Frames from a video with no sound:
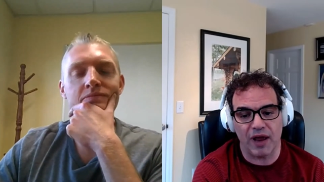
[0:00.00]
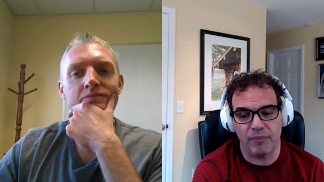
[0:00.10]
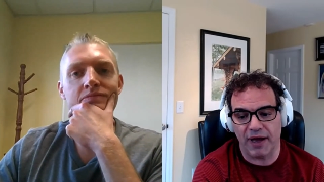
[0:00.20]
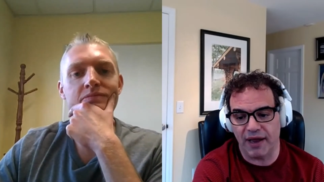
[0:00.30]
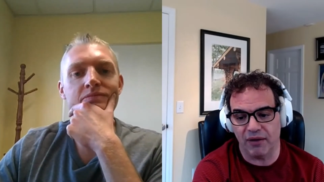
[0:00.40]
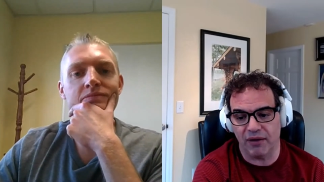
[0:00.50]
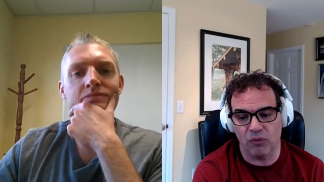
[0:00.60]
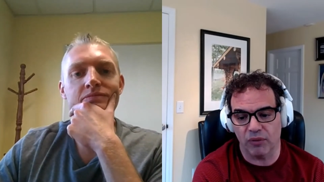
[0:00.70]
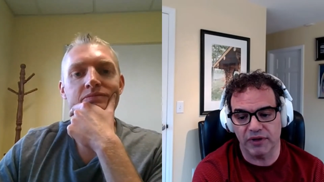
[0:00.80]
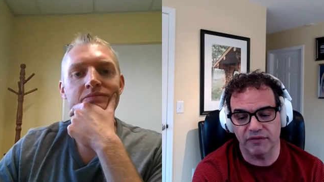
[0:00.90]
Speaker 1: right
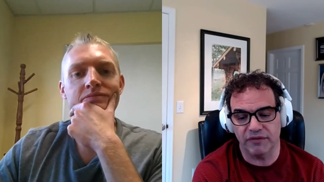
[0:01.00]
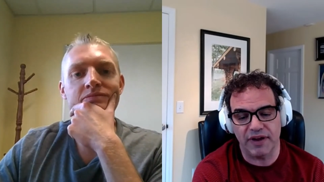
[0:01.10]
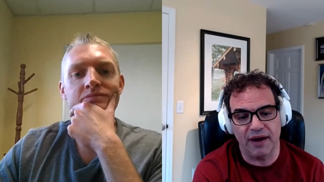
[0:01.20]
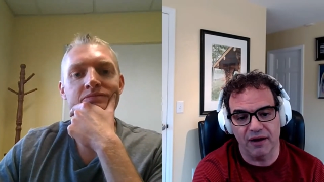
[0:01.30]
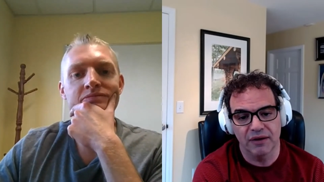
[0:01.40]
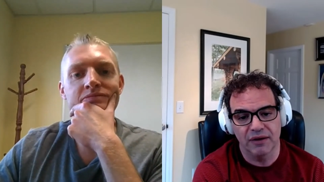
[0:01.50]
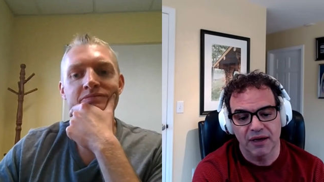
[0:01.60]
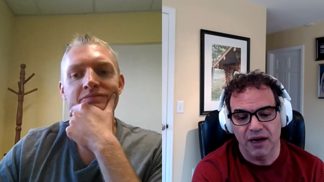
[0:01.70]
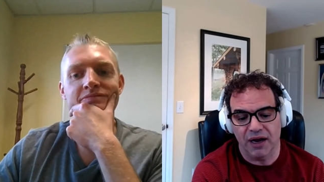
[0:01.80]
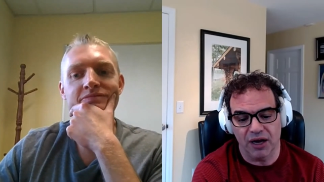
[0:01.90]
by where we live now,
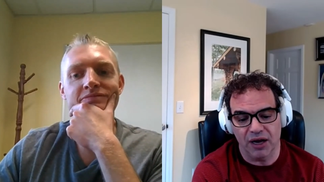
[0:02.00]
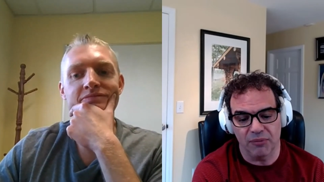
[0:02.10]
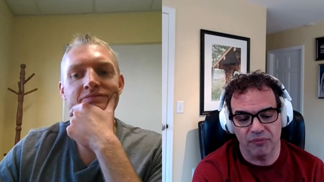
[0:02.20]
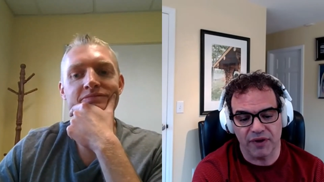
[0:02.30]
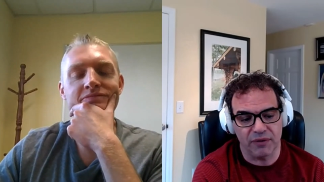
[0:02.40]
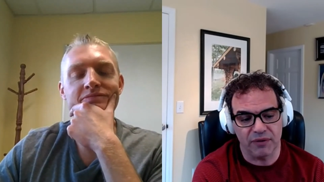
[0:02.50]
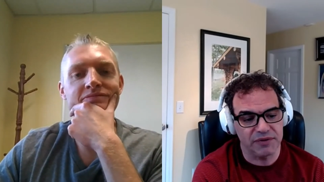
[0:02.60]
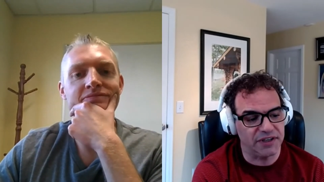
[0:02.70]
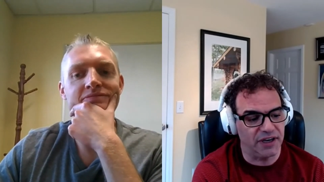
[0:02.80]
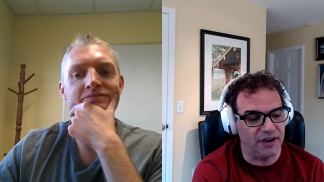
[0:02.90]
um,
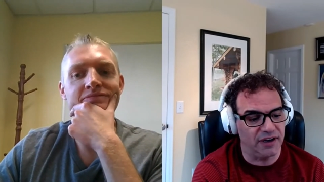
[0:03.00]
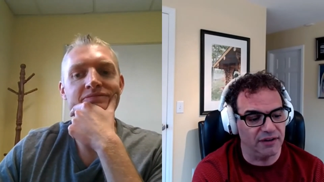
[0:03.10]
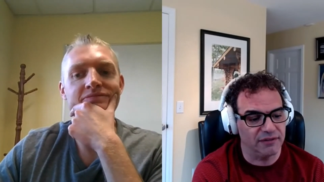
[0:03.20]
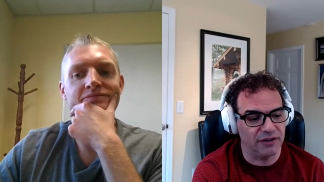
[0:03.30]
and it was a,